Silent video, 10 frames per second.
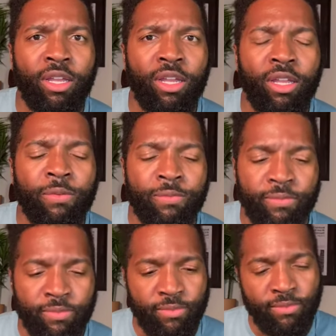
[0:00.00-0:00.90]
I can't
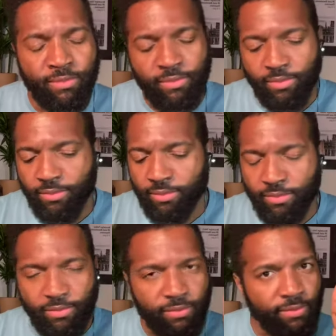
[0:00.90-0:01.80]
with this dude.
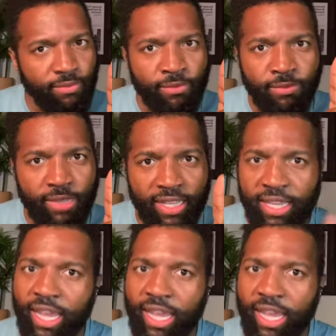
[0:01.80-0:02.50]
I